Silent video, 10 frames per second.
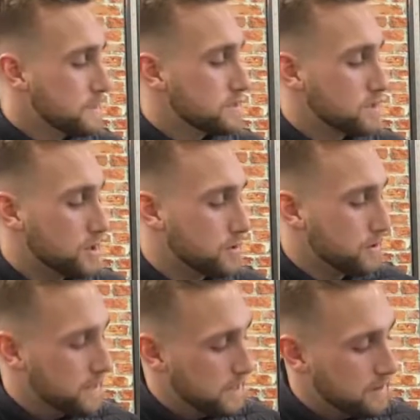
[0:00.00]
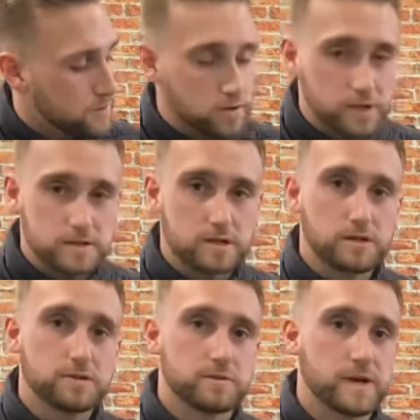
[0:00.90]
So if you're looking to
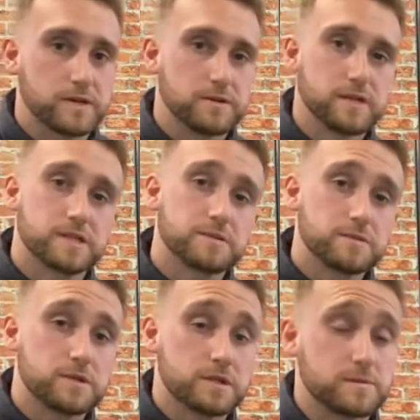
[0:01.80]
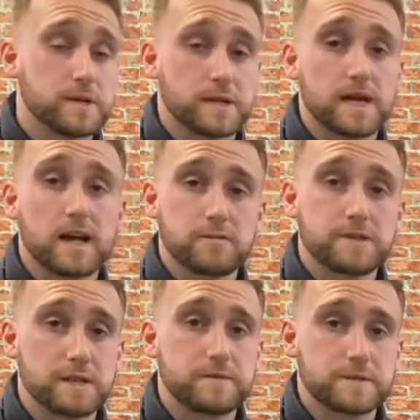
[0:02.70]
lose weight, you need to be in a calorie
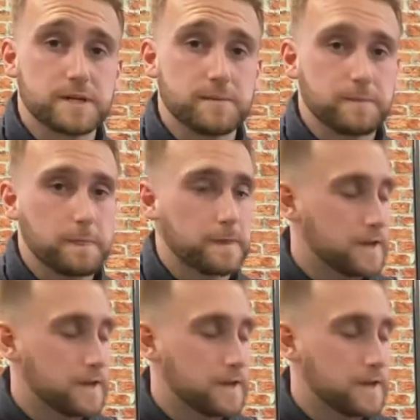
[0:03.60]
deficit.